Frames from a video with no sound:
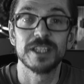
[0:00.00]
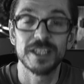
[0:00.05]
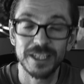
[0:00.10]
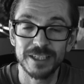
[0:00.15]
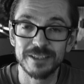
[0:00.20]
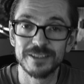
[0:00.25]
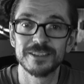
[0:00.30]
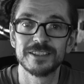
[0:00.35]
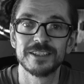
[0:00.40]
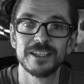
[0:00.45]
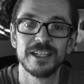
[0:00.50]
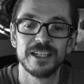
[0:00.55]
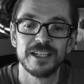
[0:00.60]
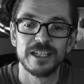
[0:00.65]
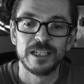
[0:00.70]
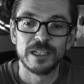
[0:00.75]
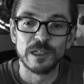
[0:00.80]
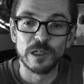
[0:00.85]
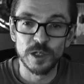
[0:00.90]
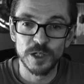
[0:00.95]
kids
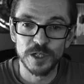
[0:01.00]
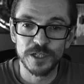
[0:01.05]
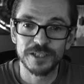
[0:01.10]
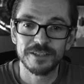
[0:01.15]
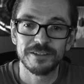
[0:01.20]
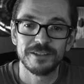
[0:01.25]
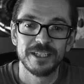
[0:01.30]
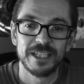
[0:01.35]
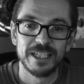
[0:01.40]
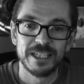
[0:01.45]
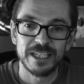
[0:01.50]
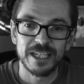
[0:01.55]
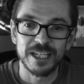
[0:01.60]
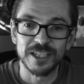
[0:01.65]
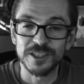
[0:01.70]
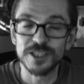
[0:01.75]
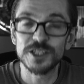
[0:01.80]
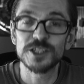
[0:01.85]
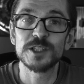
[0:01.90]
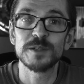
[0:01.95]
learn
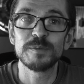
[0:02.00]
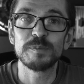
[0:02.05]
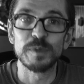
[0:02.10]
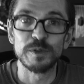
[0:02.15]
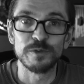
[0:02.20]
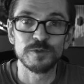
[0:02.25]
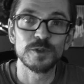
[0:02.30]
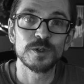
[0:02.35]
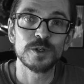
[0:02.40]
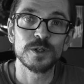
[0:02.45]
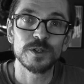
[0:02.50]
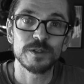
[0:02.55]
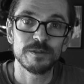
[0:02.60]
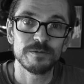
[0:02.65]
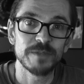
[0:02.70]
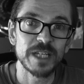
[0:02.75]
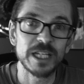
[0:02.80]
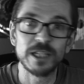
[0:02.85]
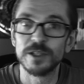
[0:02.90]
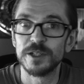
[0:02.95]
addition before
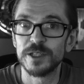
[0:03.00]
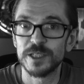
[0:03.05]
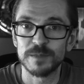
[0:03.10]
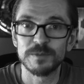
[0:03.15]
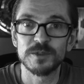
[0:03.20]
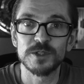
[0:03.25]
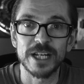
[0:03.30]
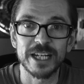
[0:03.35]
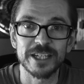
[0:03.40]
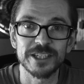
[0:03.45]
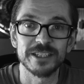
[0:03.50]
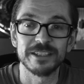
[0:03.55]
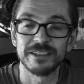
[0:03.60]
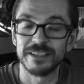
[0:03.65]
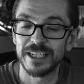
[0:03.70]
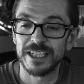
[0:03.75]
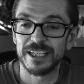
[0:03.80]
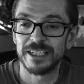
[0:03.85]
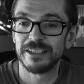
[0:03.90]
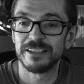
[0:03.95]
they learn subtraction.
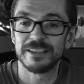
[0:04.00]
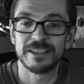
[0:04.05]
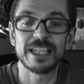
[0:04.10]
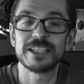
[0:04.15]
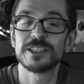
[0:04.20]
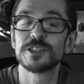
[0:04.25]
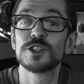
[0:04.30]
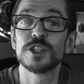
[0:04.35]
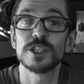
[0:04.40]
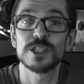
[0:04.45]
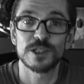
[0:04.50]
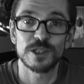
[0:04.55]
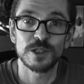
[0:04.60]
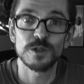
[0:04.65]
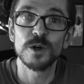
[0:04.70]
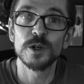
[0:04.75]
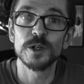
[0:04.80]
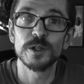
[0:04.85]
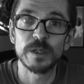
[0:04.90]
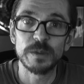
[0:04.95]
And that's just the
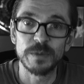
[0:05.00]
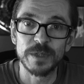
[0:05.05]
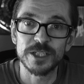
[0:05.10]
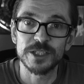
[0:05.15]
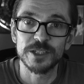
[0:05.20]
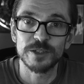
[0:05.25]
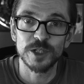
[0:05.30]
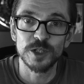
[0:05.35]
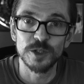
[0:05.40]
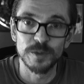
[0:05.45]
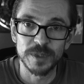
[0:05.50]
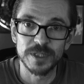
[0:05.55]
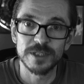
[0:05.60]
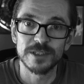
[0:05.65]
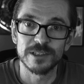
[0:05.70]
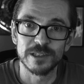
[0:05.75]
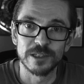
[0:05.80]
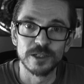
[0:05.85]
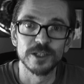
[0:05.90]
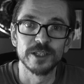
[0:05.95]
order in which
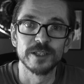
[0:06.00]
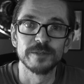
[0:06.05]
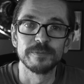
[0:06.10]
humans learn